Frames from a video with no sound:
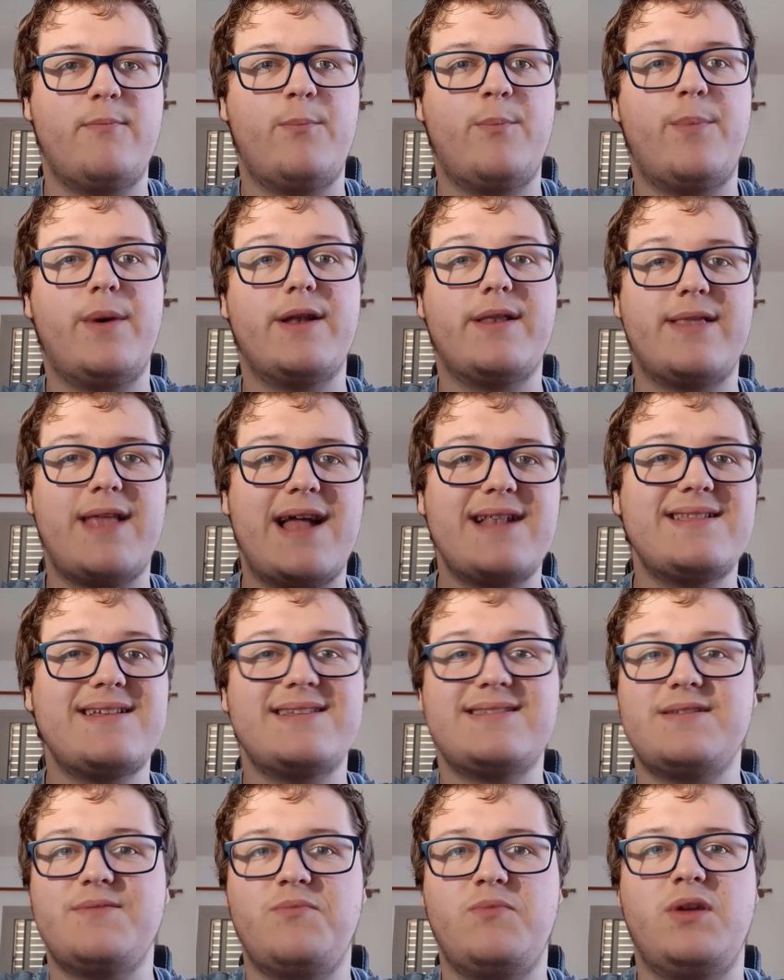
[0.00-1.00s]
But that
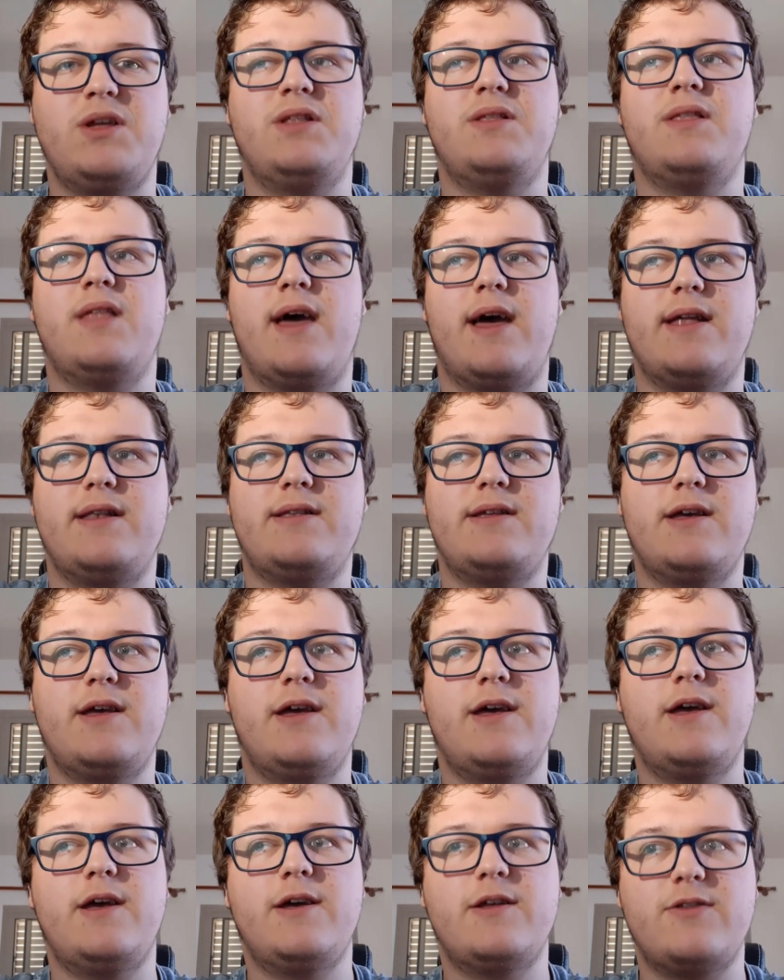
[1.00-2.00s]
doesn't mean that
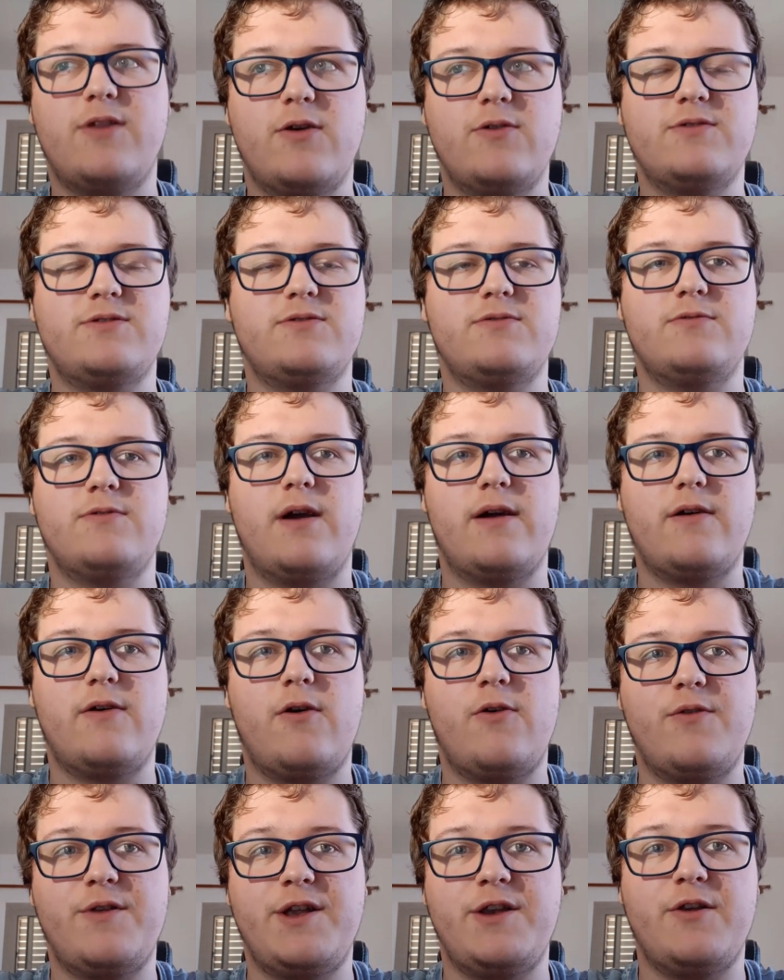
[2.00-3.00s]
those who
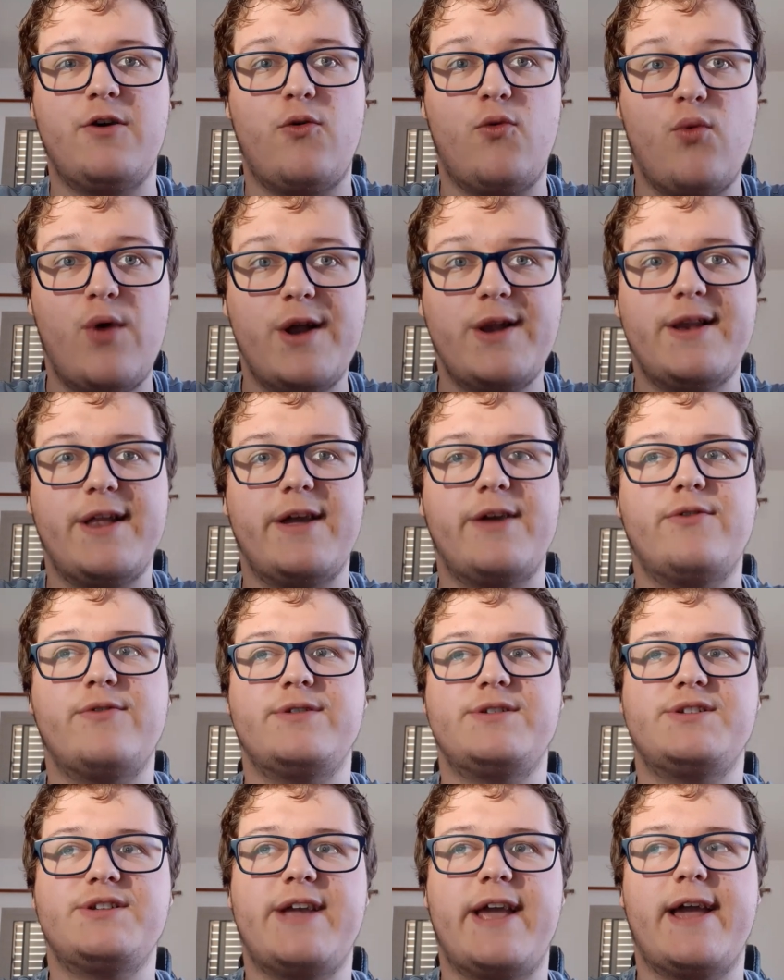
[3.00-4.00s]
only know one
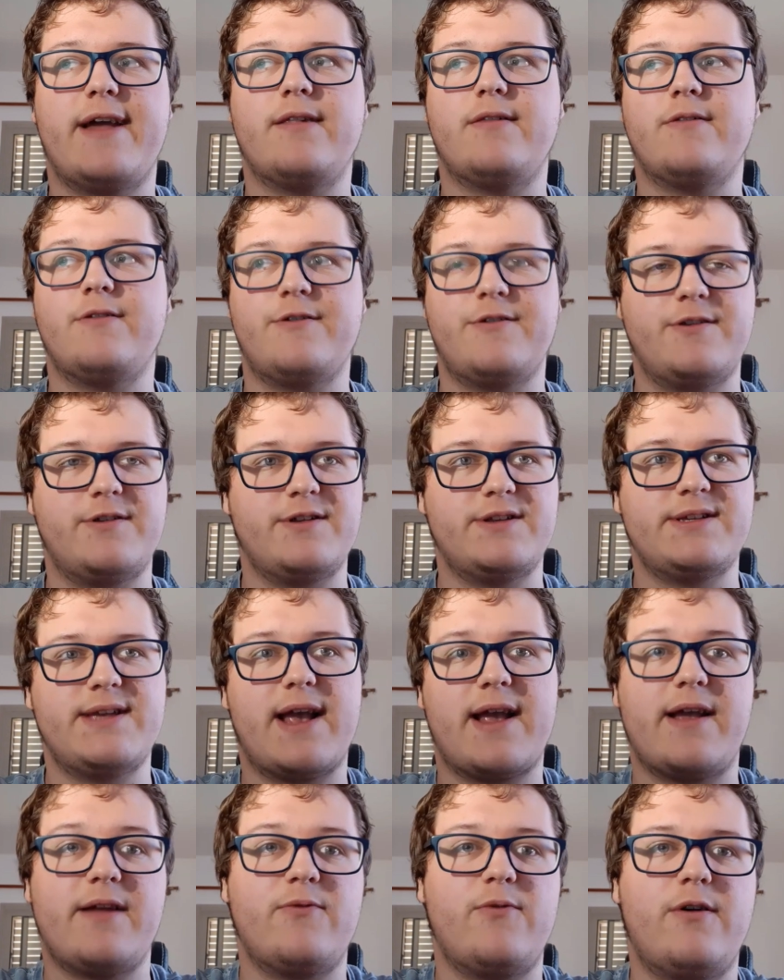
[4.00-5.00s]
language can't learn the
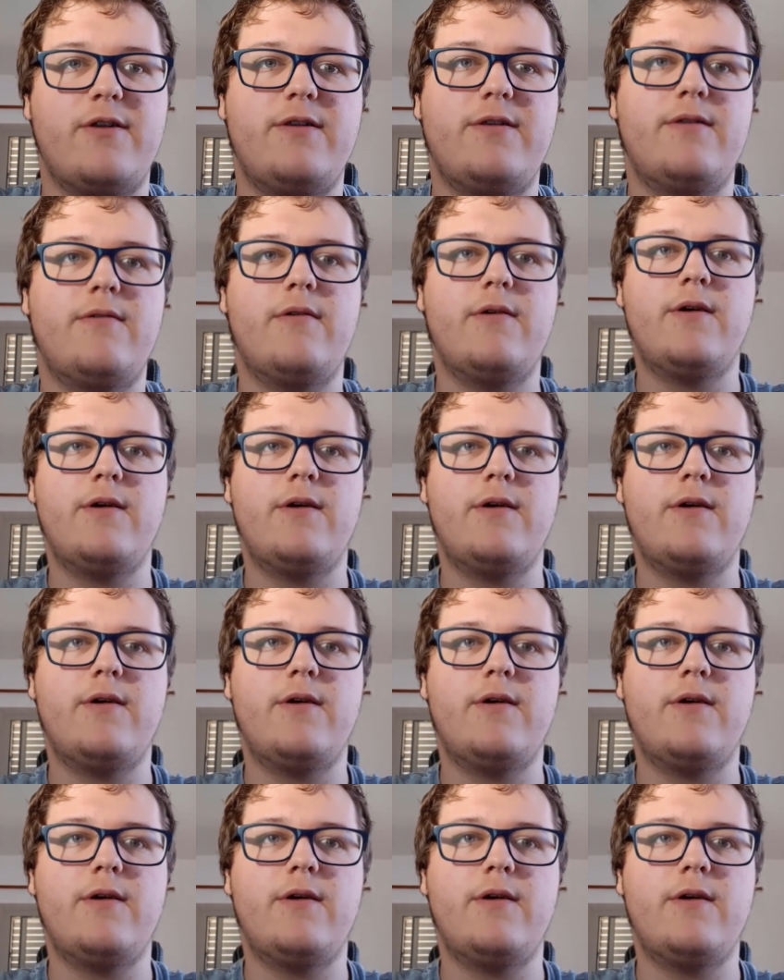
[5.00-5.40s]
second one.